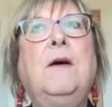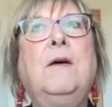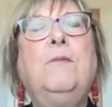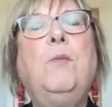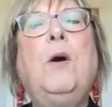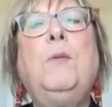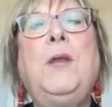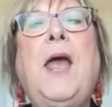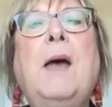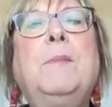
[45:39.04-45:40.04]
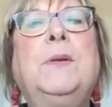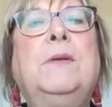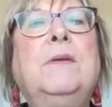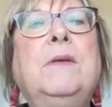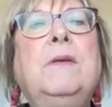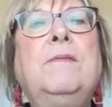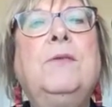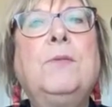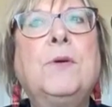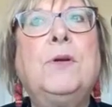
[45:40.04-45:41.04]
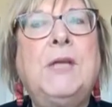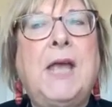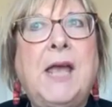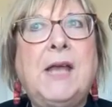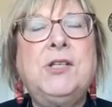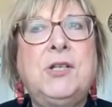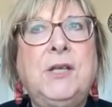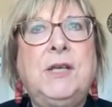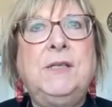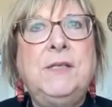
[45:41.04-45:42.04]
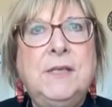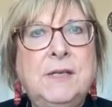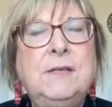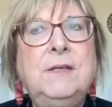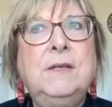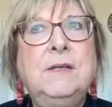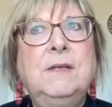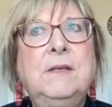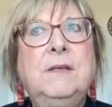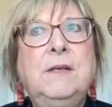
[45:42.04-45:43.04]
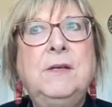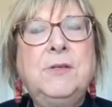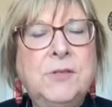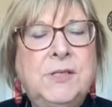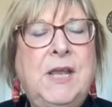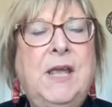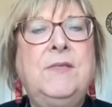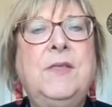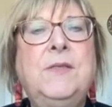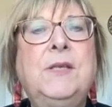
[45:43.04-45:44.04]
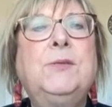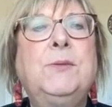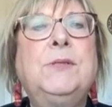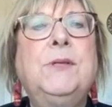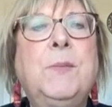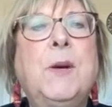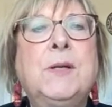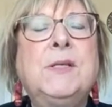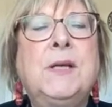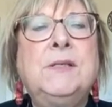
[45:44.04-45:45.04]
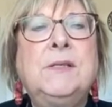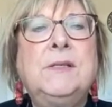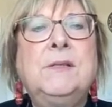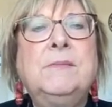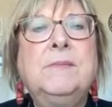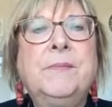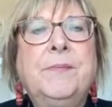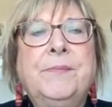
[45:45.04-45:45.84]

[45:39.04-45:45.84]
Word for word: of what would happen if the world actually did understand that this was an apartheid system.